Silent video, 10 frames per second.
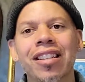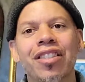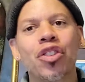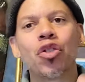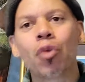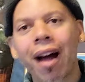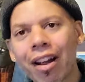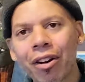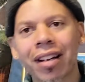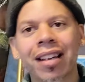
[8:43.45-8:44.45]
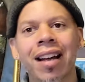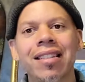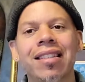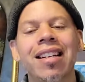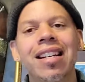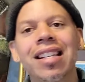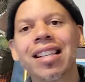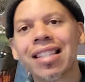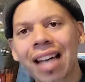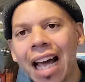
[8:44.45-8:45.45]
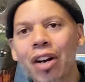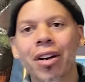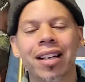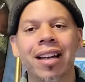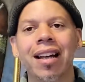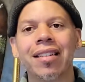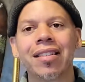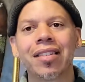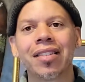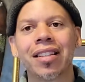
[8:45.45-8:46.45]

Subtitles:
The drier it gets, the tighter it gets.